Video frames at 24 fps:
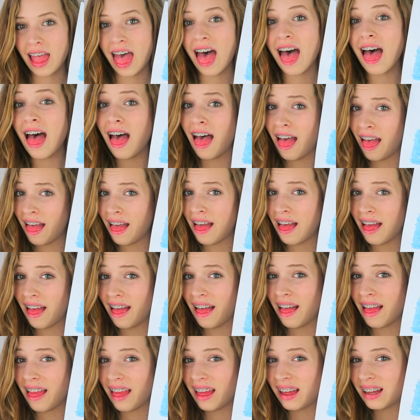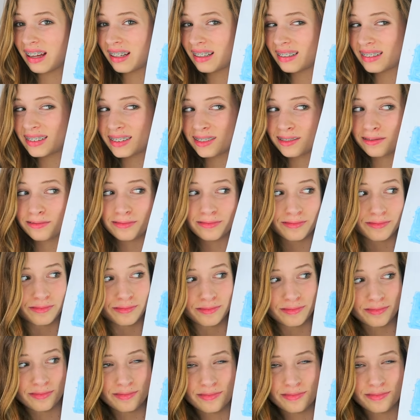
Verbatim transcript: if you do, make sure to send me pictures.